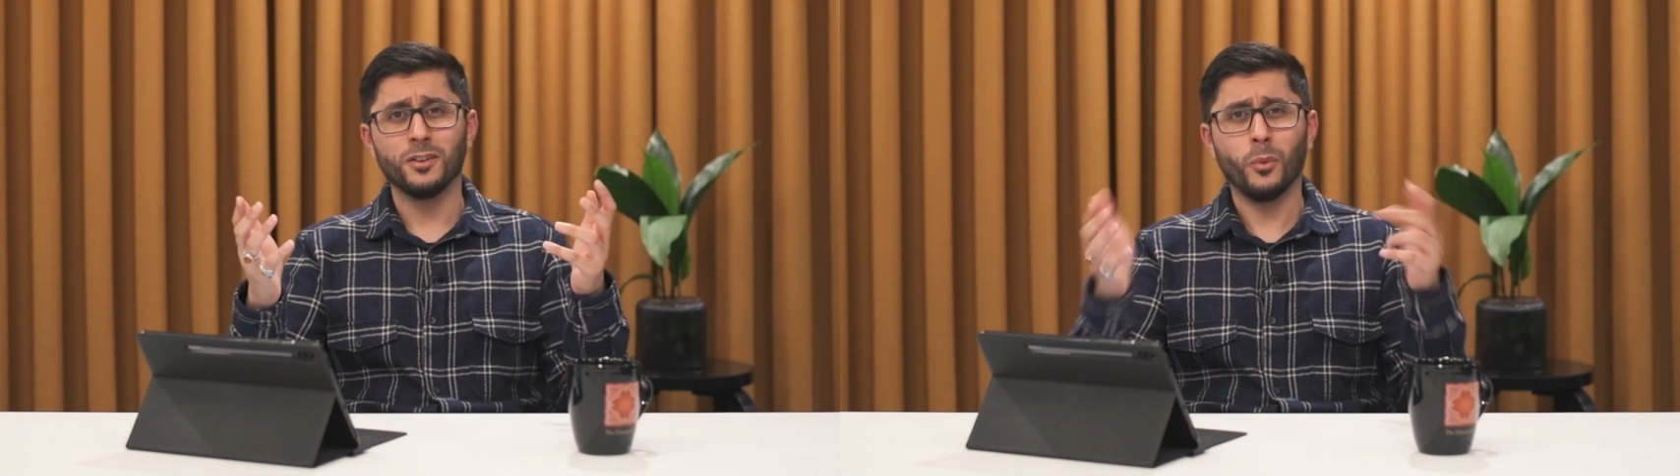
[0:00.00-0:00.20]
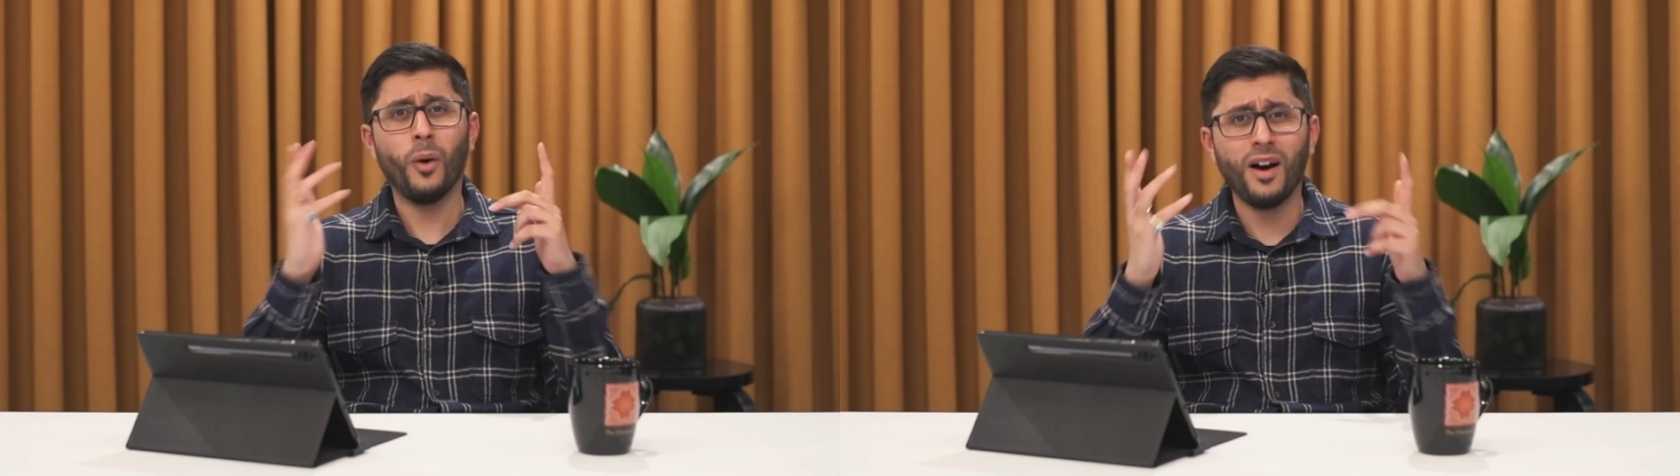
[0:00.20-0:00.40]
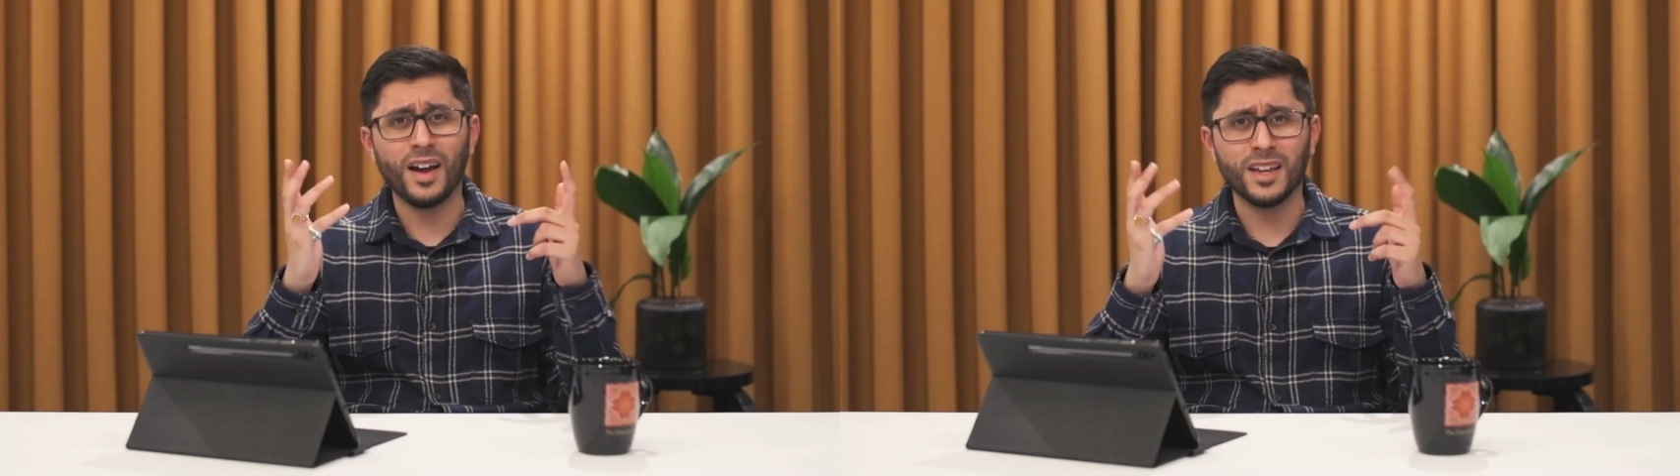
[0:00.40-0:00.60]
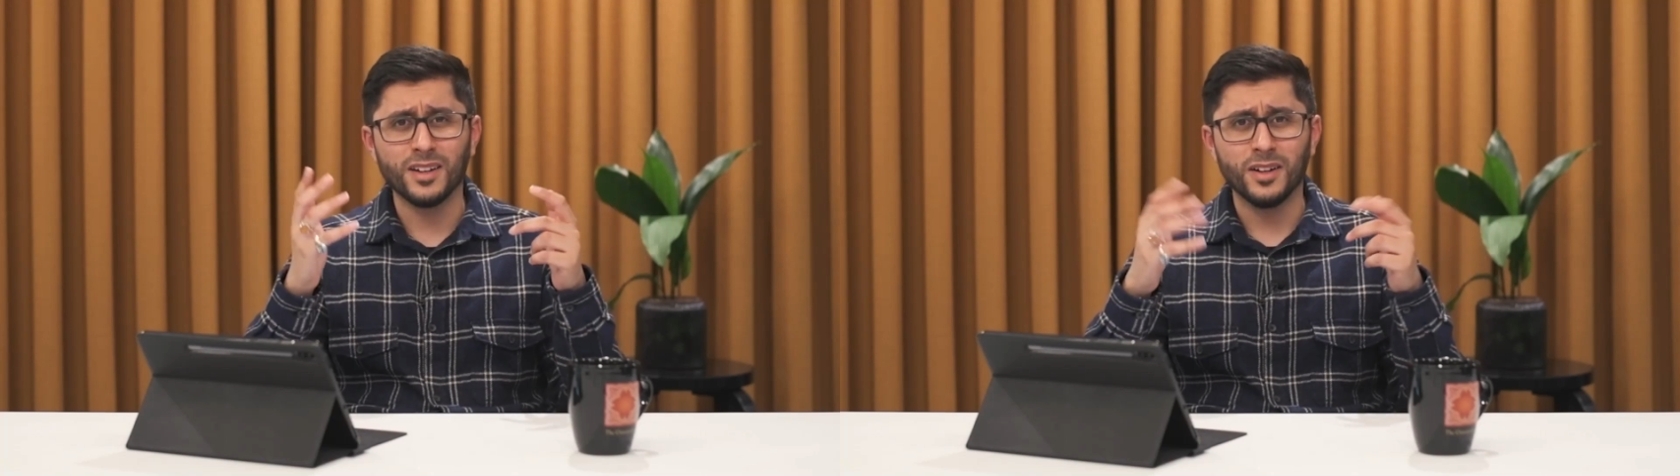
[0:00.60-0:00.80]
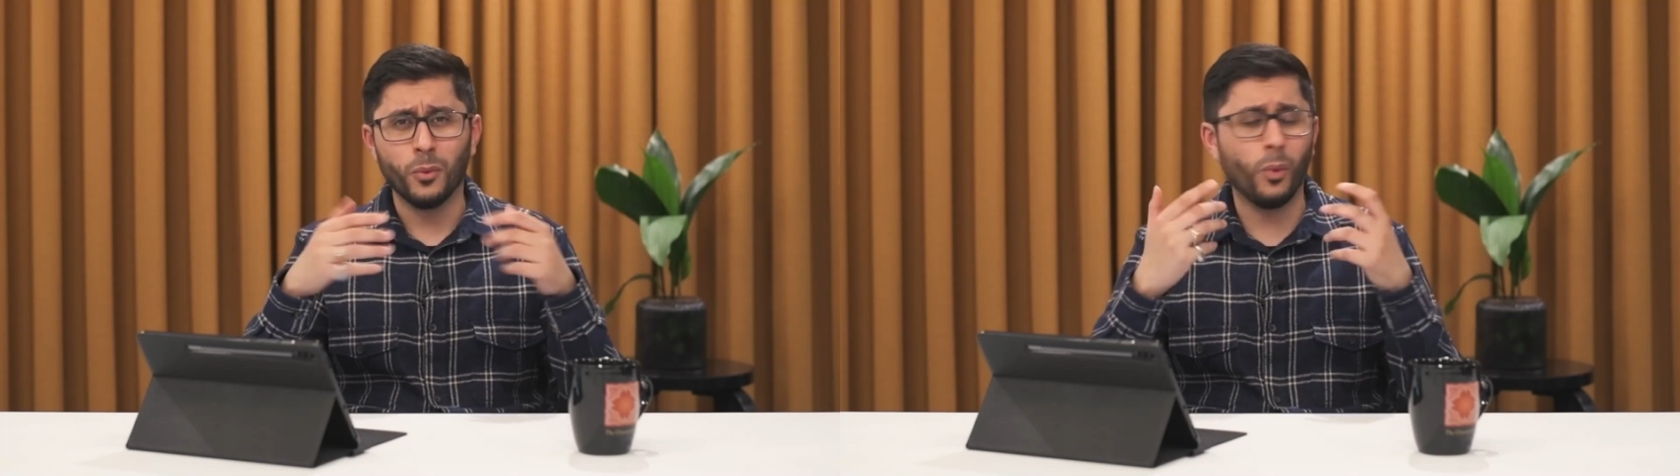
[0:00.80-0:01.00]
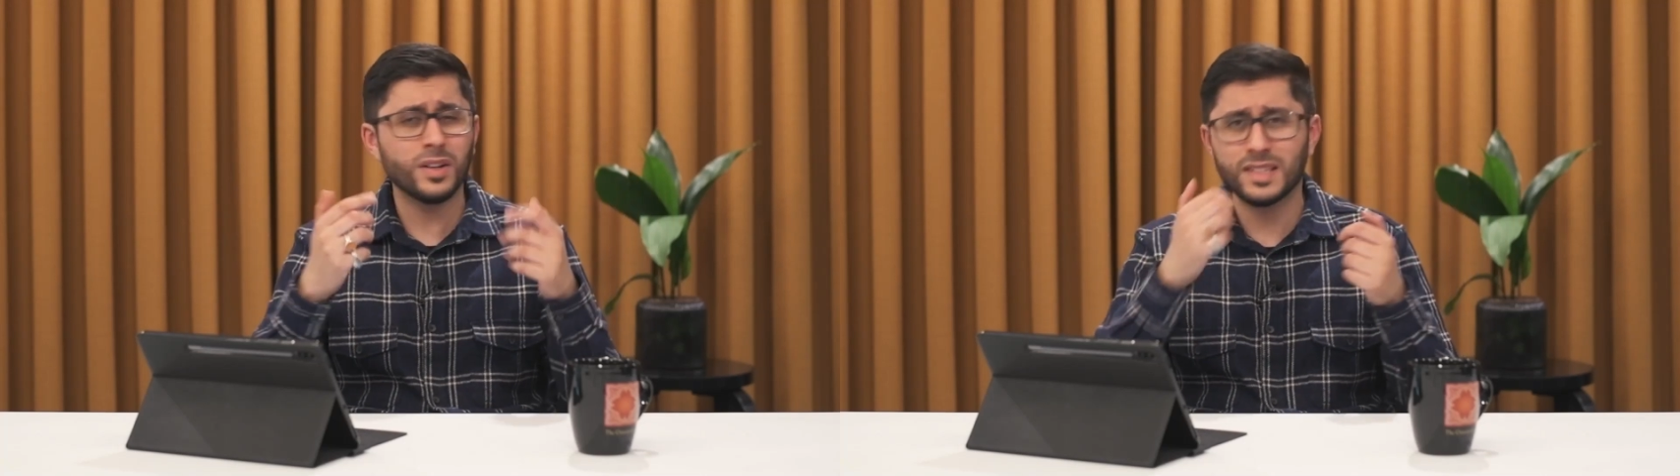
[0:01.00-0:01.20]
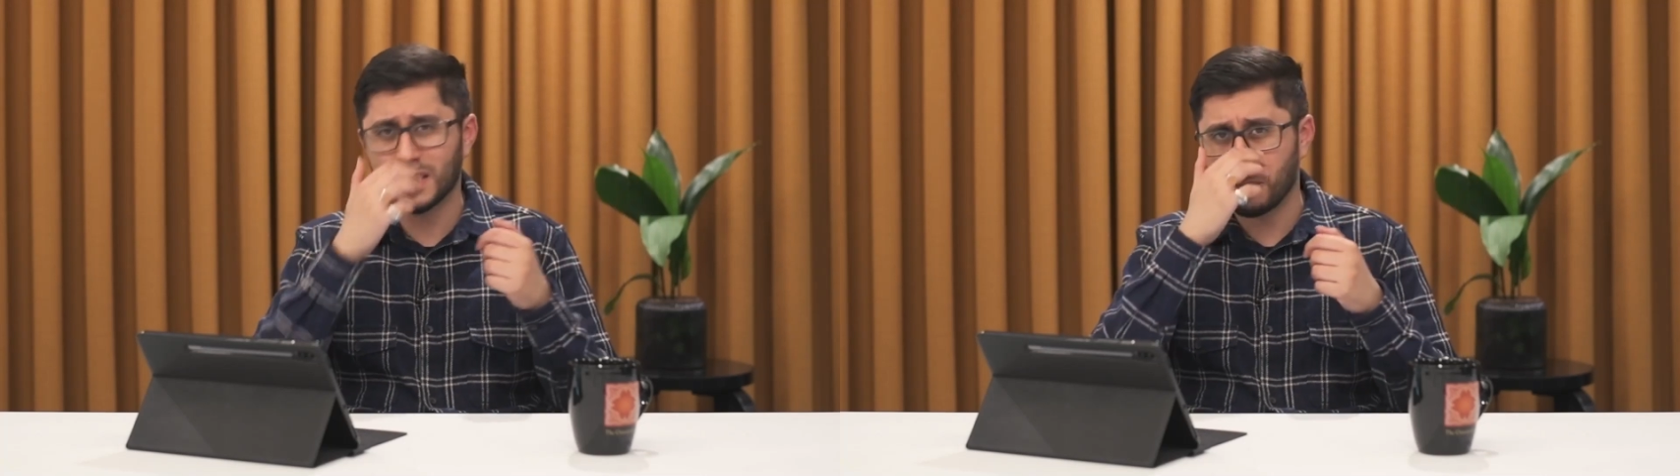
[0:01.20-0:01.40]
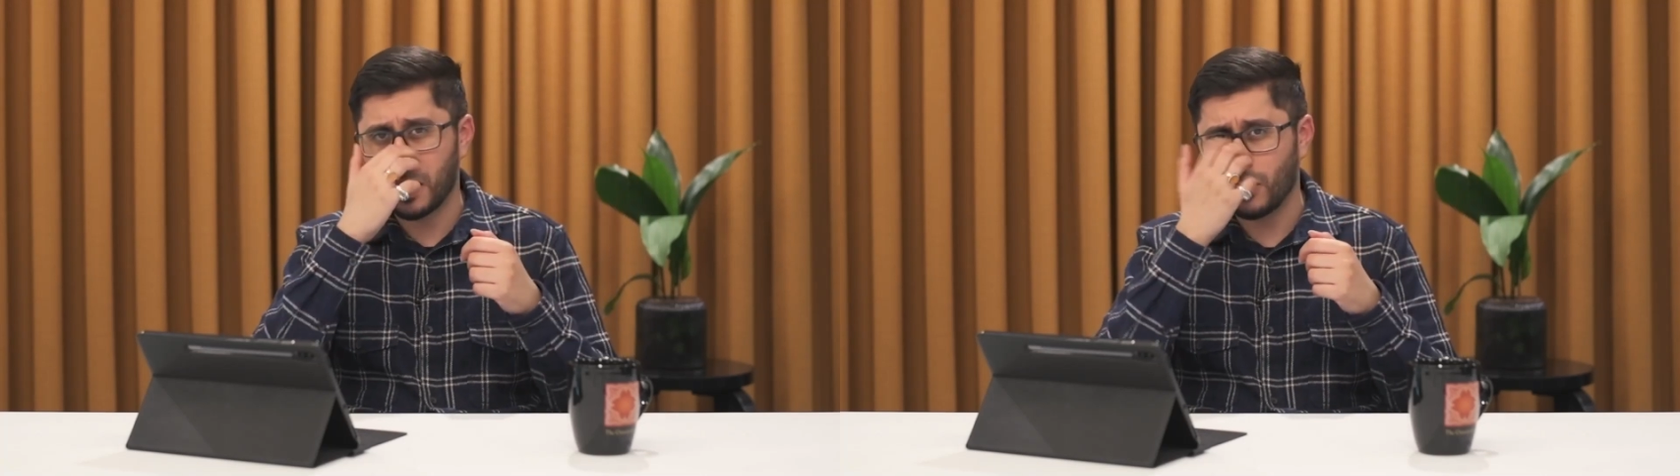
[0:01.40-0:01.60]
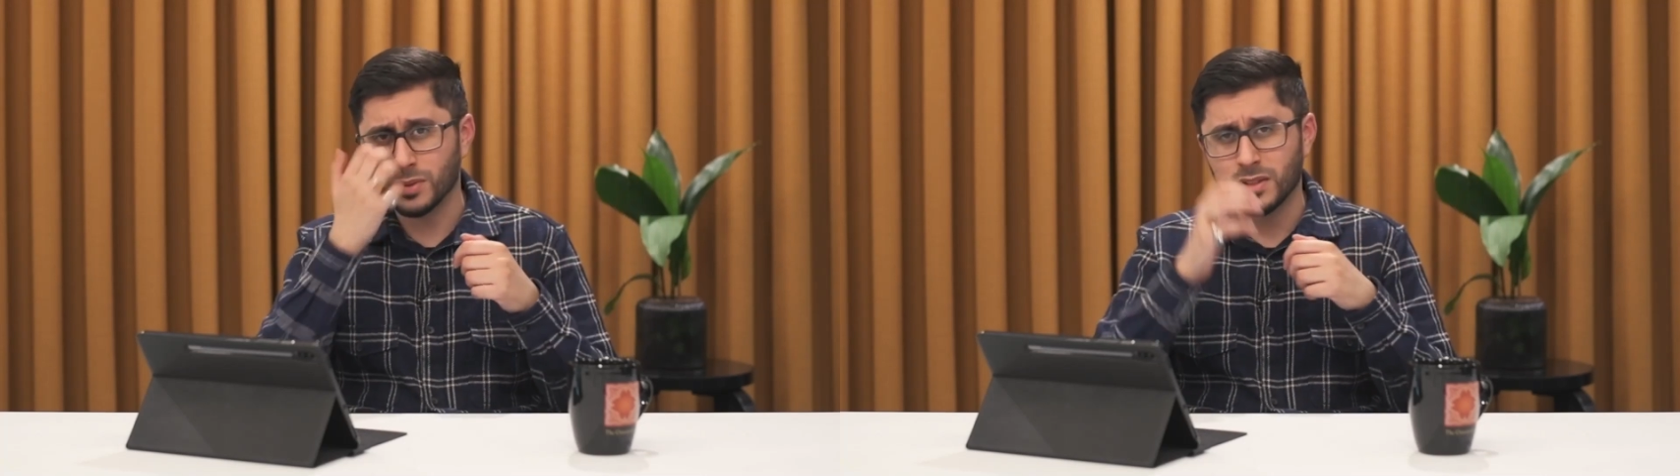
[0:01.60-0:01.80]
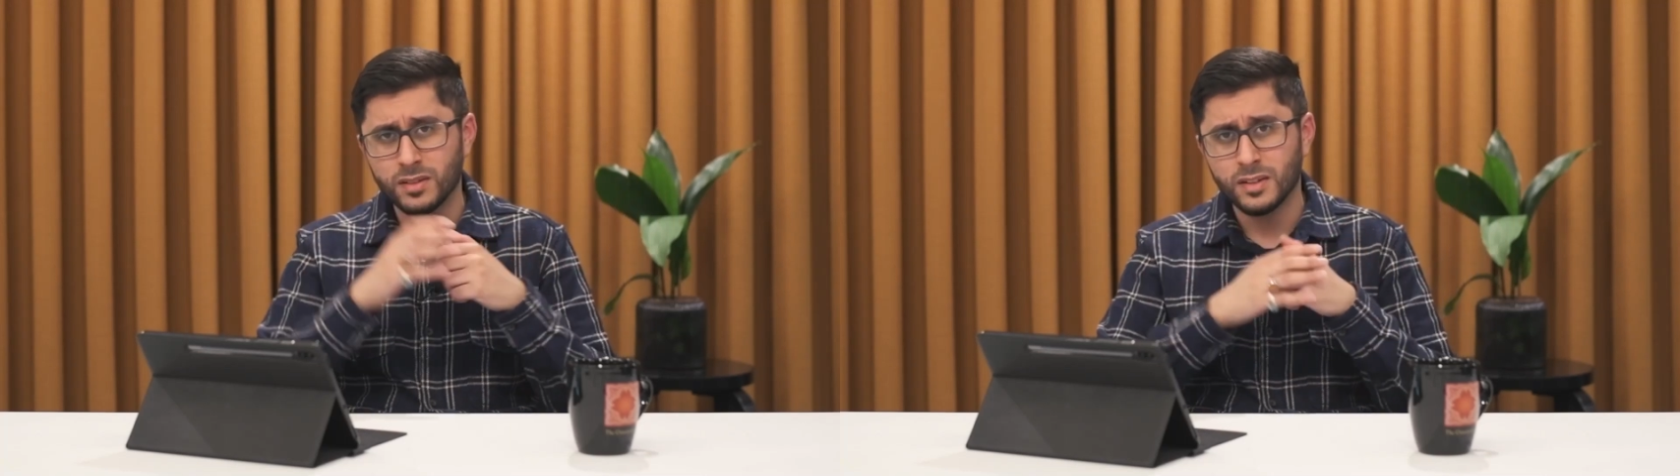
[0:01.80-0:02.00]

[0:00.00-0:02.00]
Why? What is this about?